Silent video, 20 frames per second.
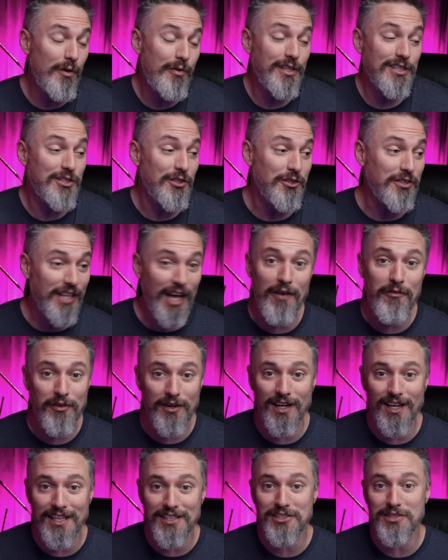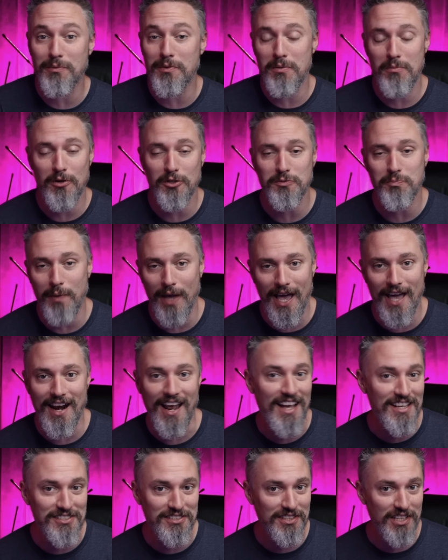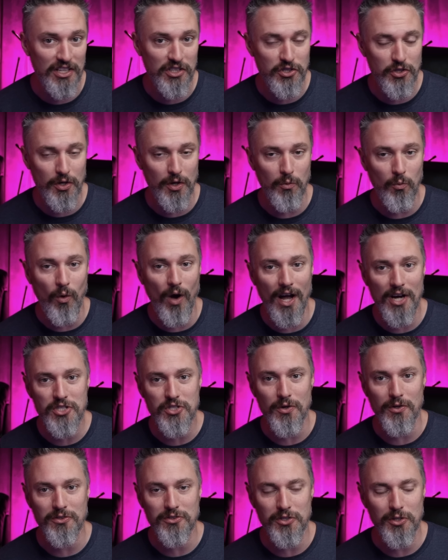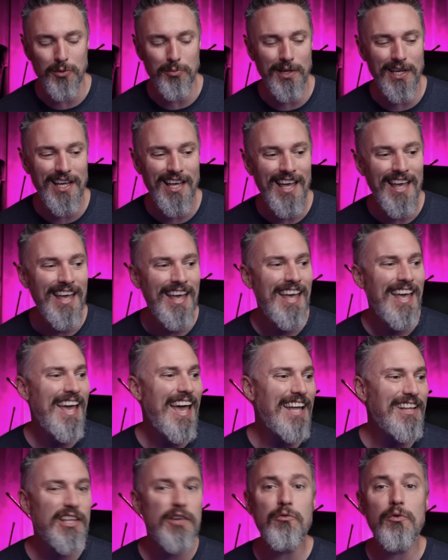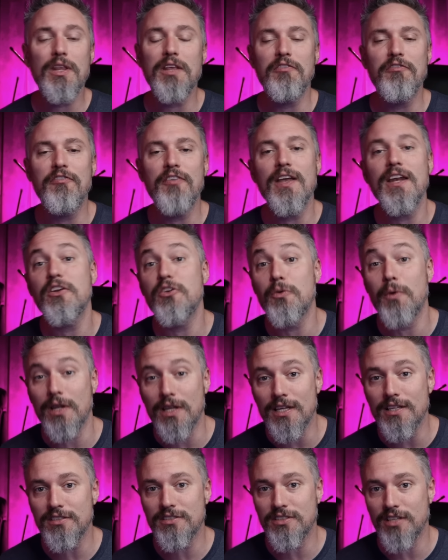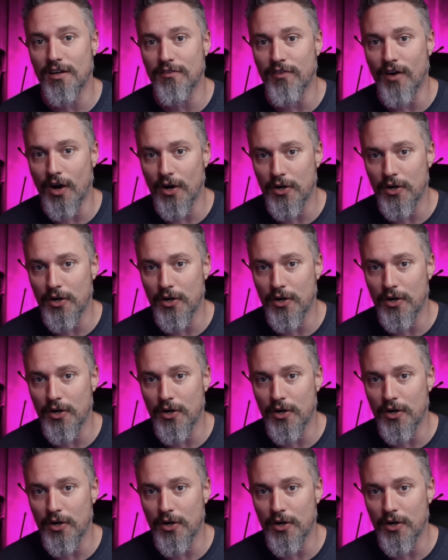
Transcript: movies are definitely some of the most badass things you can watch on Tubi. It didn't really fit into a list of